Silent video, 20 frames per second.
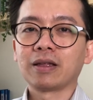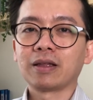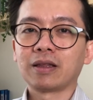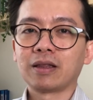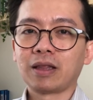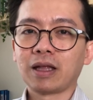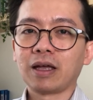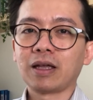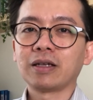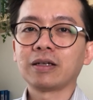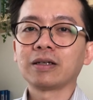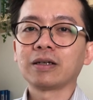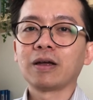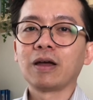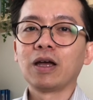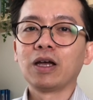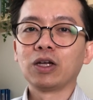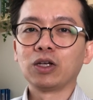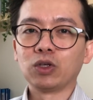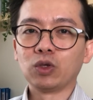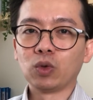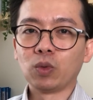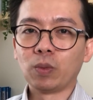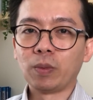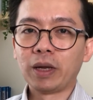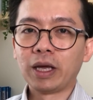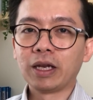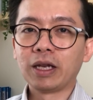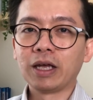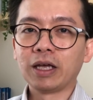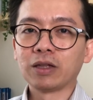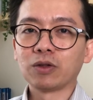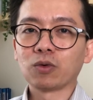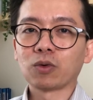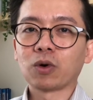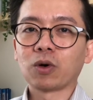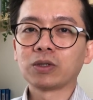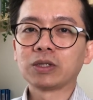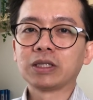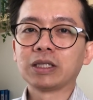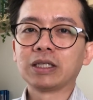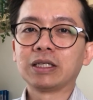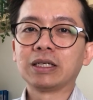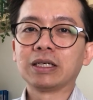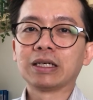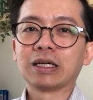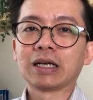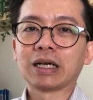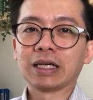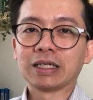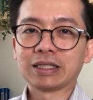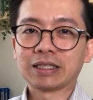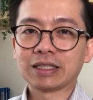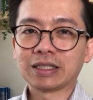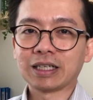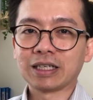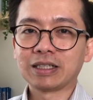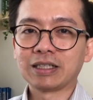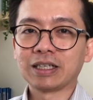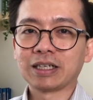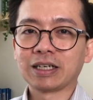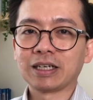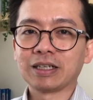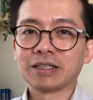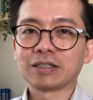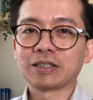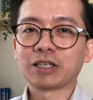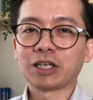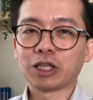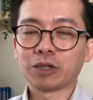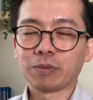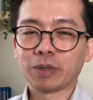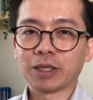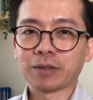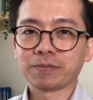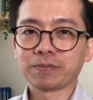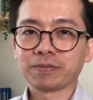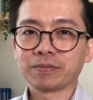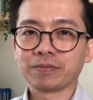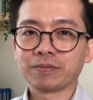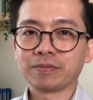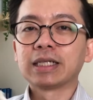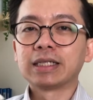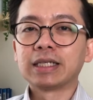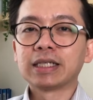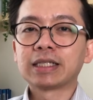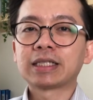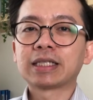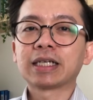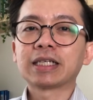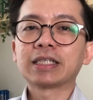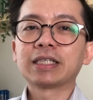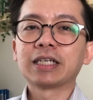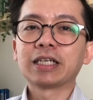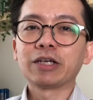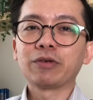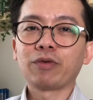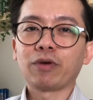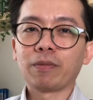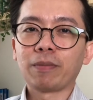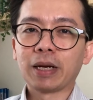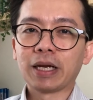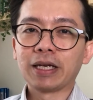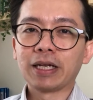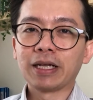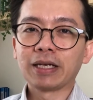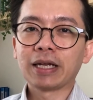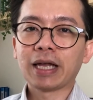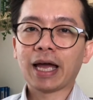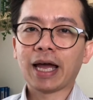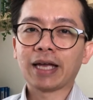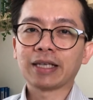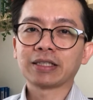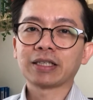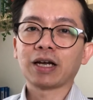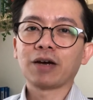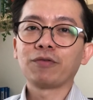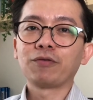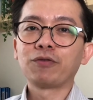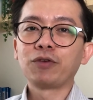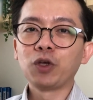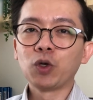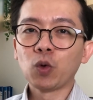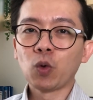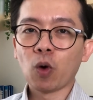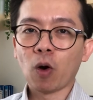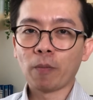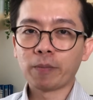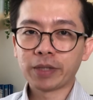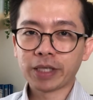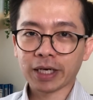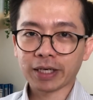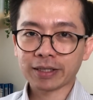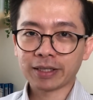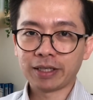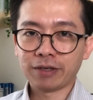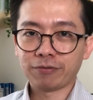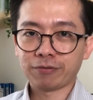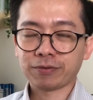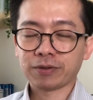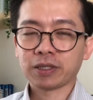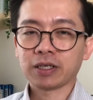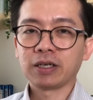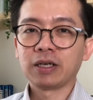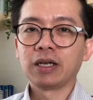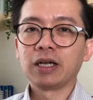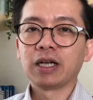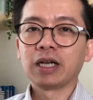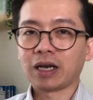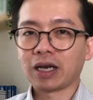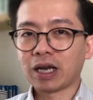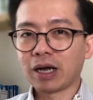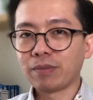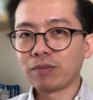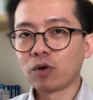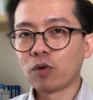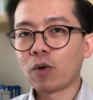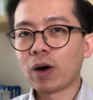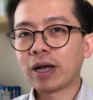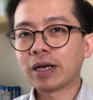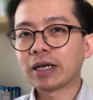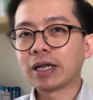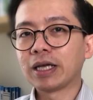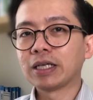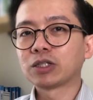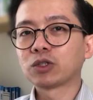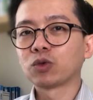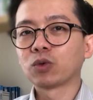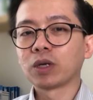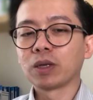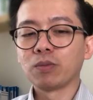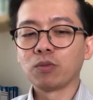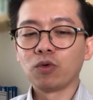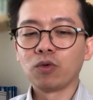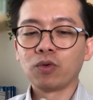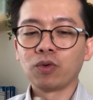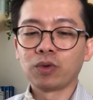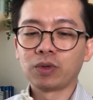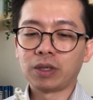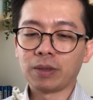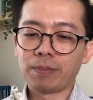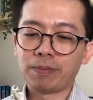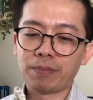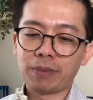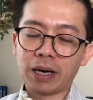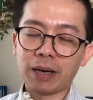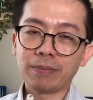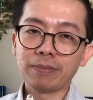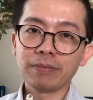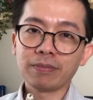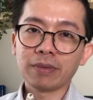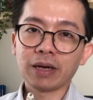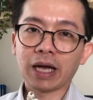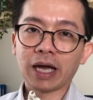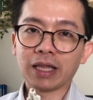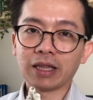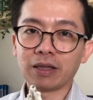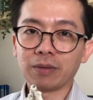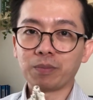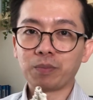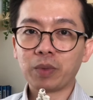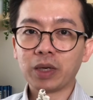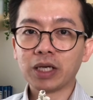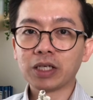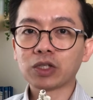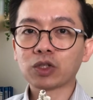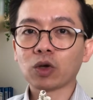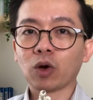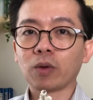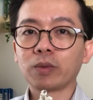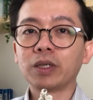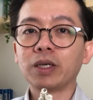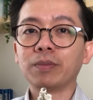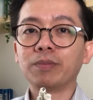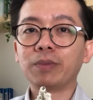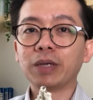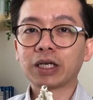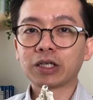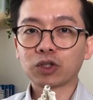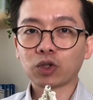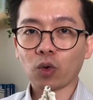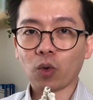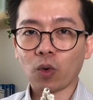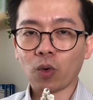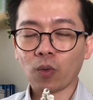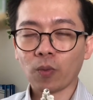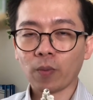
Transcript: then you may need to consider a surgical treatment. The surgery for bunion has a few objectives. Number one is to remove the bump at the base of the big toe.